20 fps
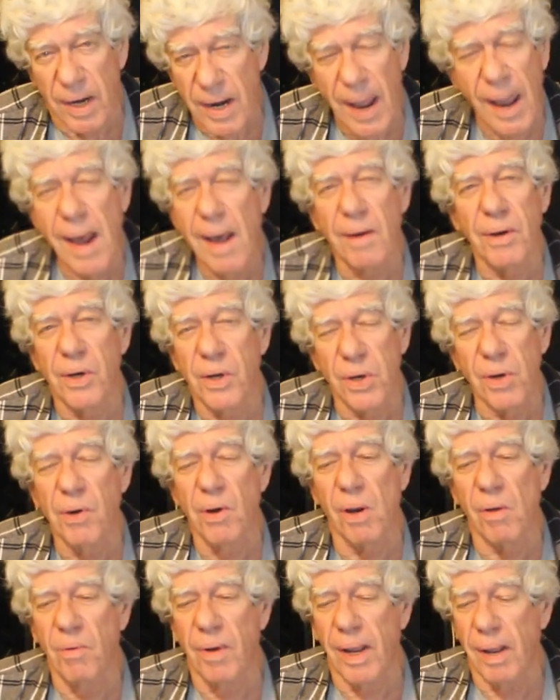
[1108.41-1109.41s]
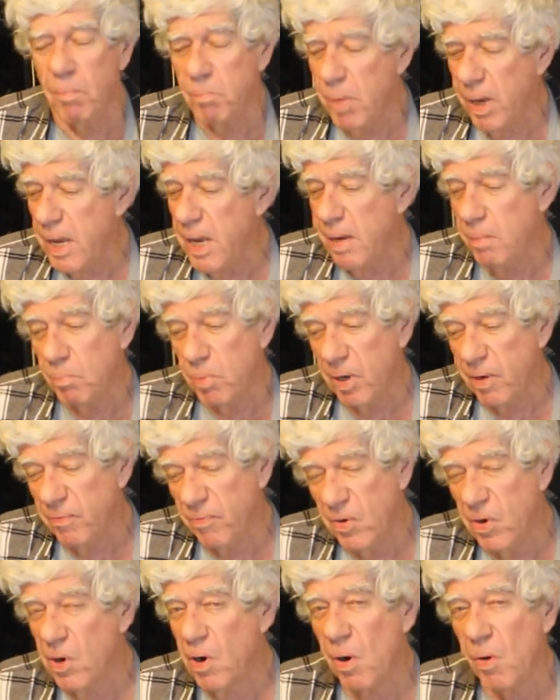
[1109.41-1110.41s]
down and you're on that beam. But
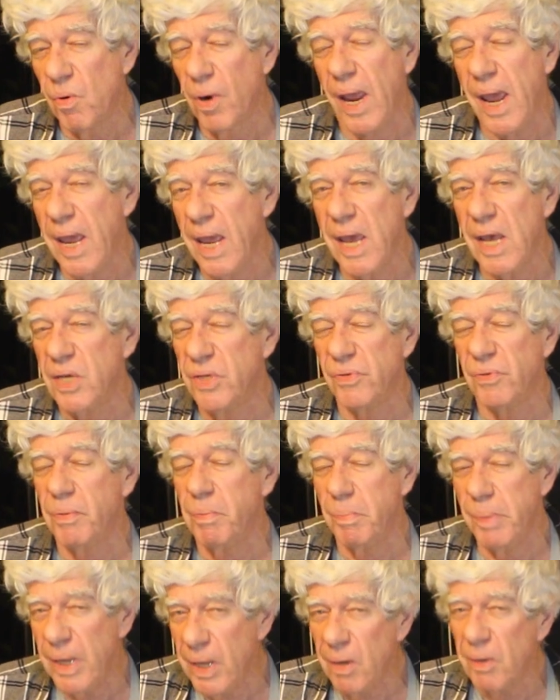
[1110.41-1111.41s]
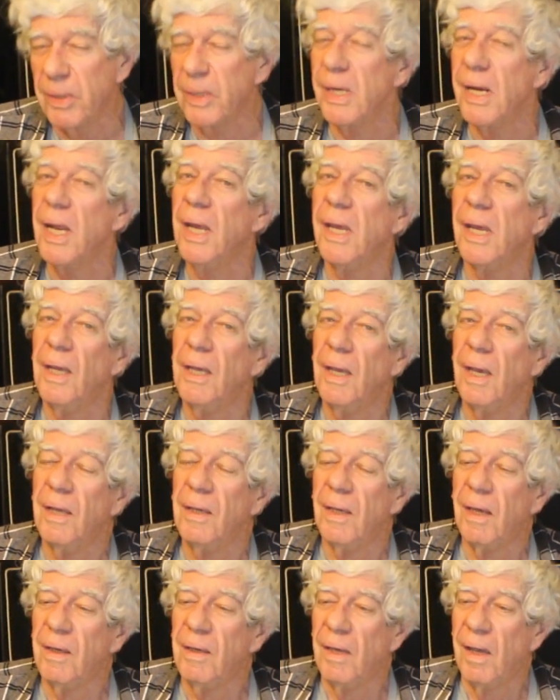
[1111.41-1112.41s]
if you're on the edge of a building
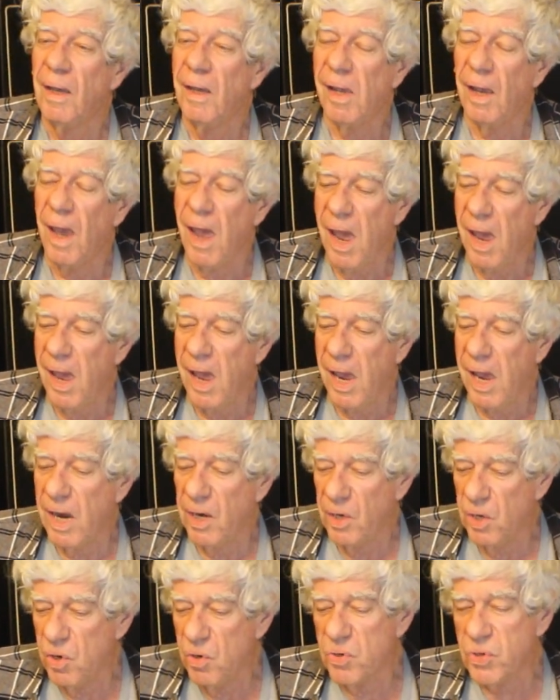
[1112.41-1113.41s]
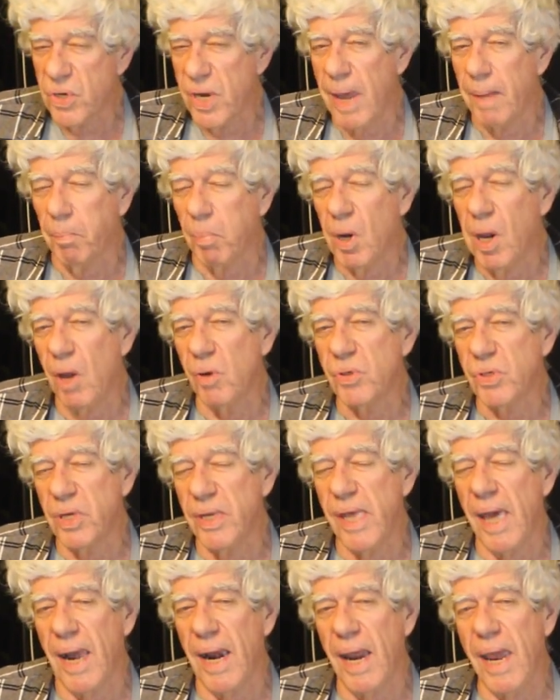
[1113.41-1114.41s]
and you step close to
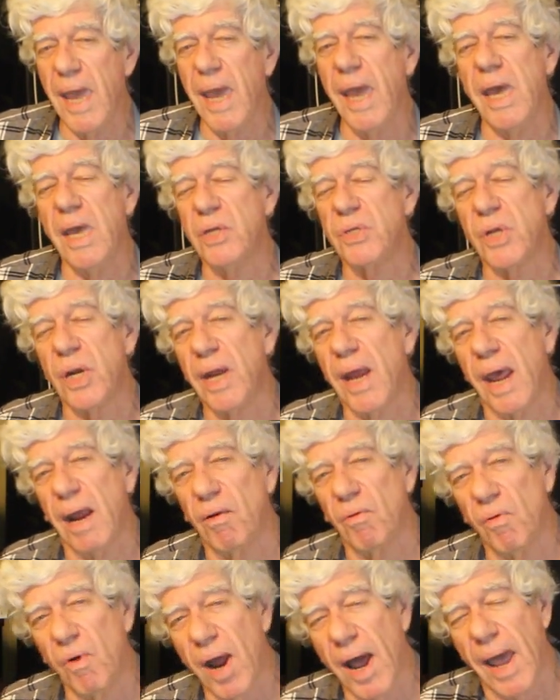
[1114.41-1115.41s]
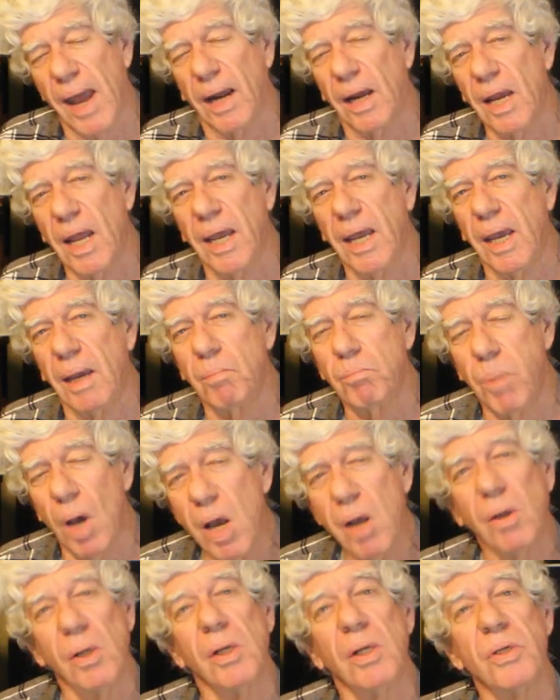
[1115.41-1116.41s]
that edge and that right leg
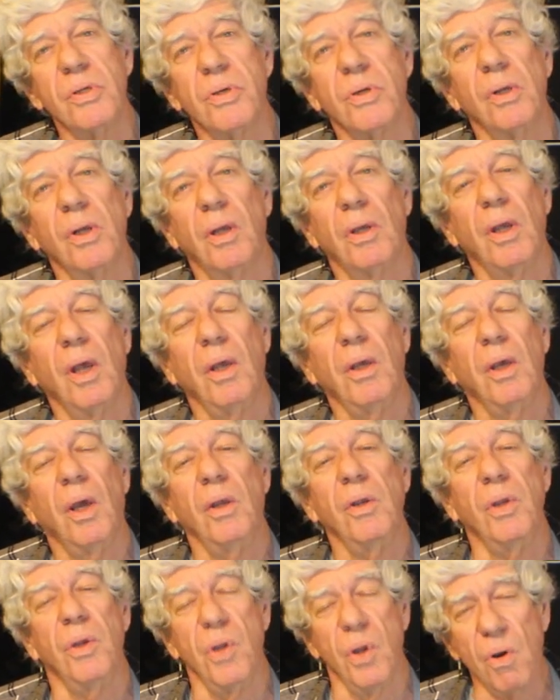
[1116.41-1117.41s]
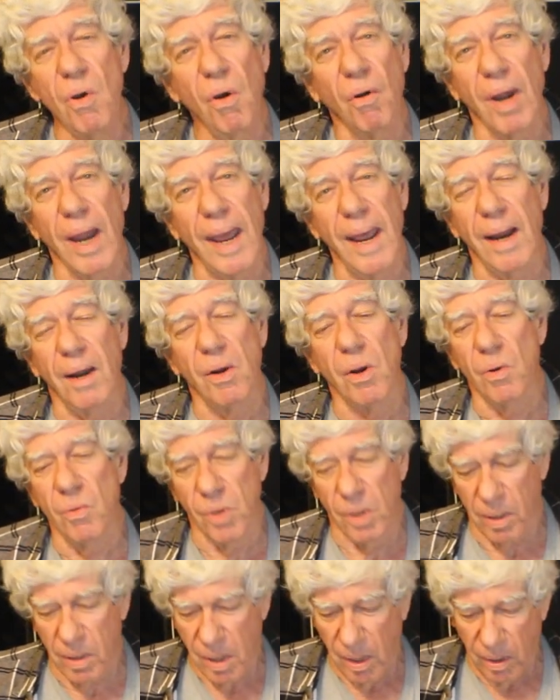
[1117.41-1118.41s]
buckles, you're going to land
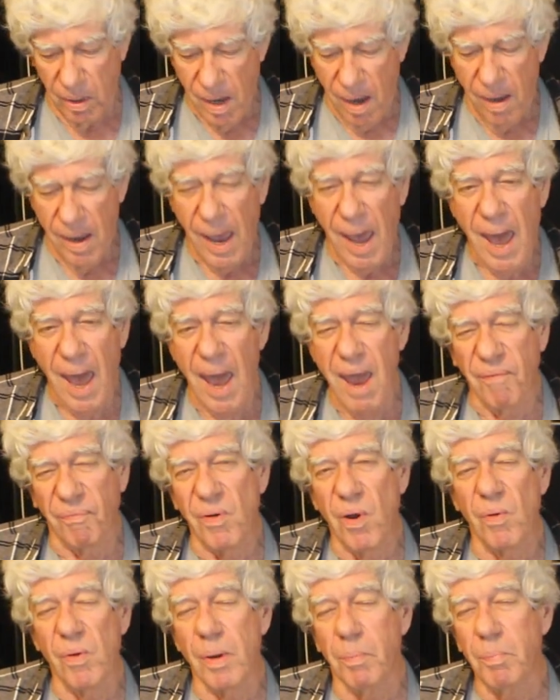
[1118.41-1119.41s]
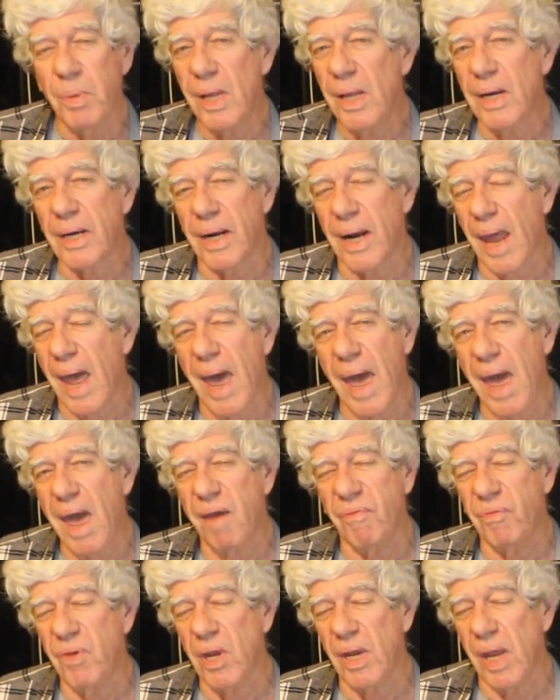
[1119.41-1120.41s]
on half on the building and
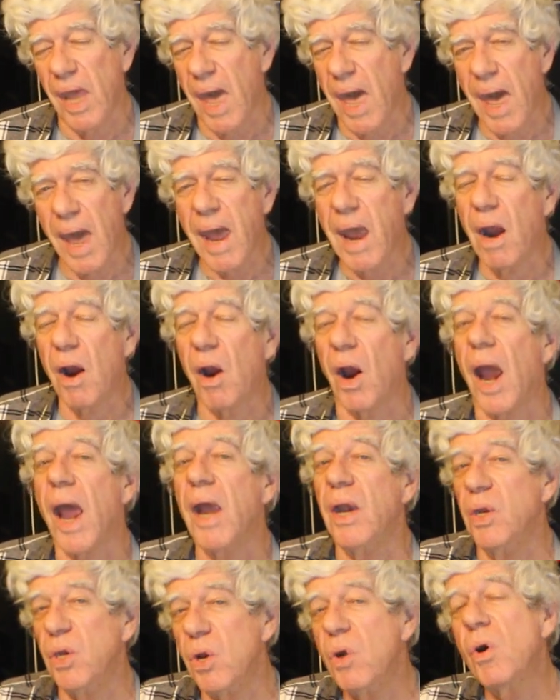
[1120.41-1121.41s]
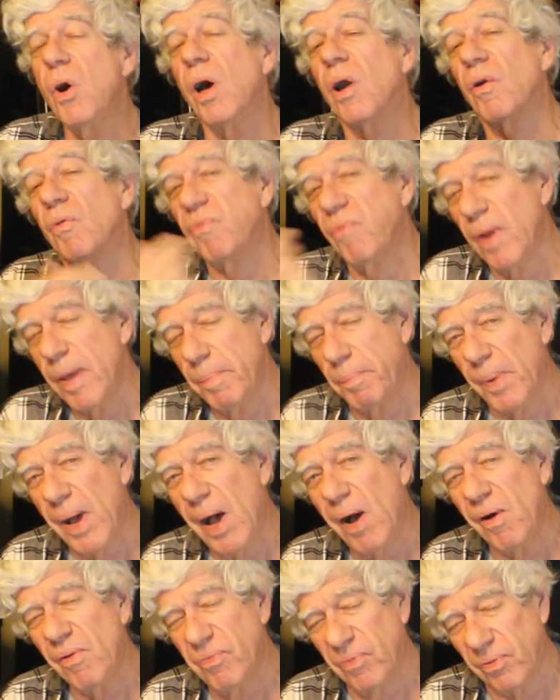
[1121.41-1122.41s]
half in the air, and you're going to flip
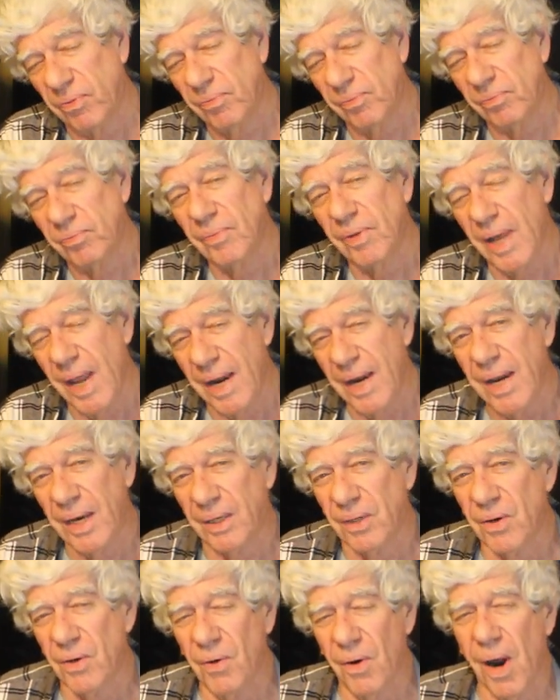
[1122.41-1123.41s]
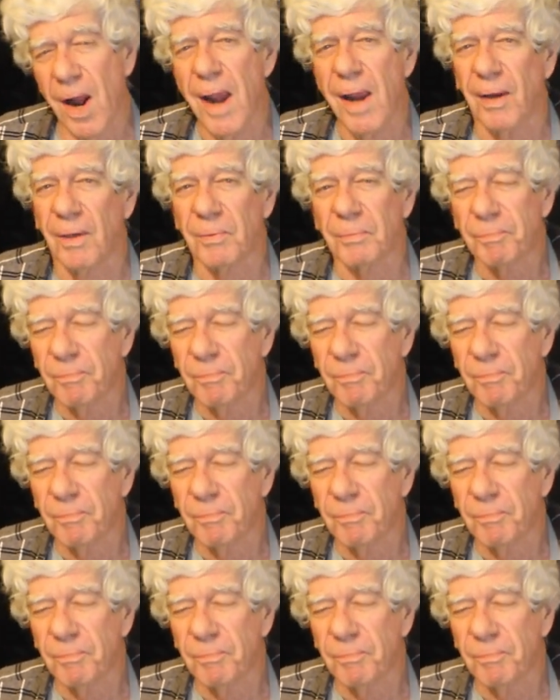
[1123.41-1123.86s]
off and hit the ground.